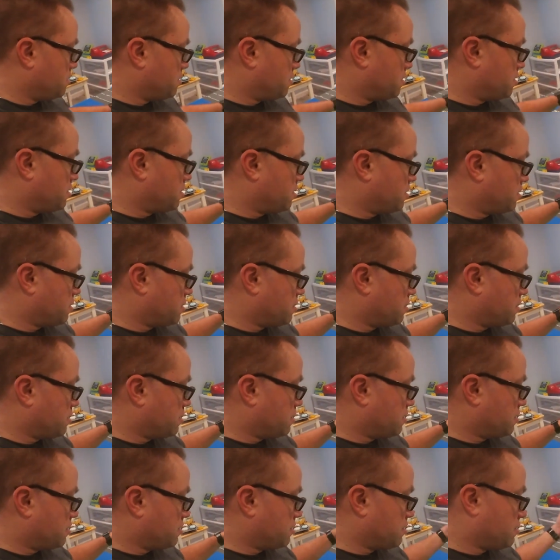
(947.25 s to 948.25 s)

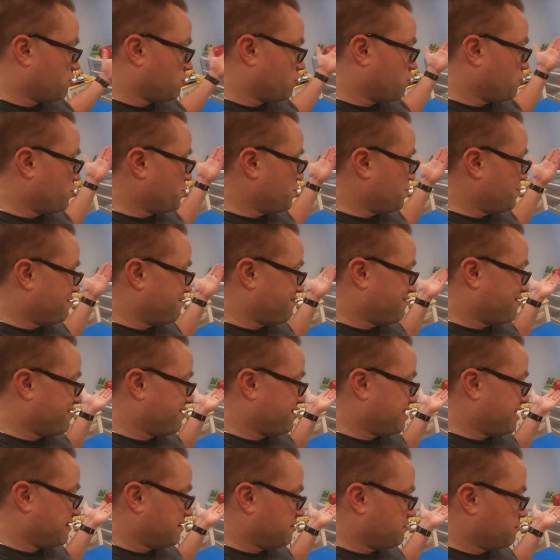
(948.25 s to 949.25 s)
And then all we would
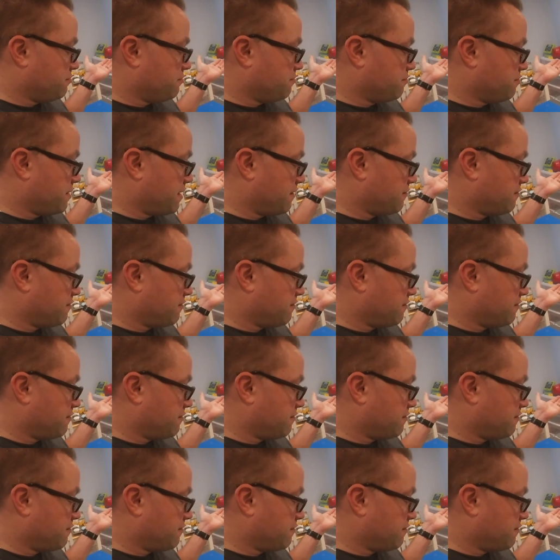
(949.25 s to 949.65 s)
really have to do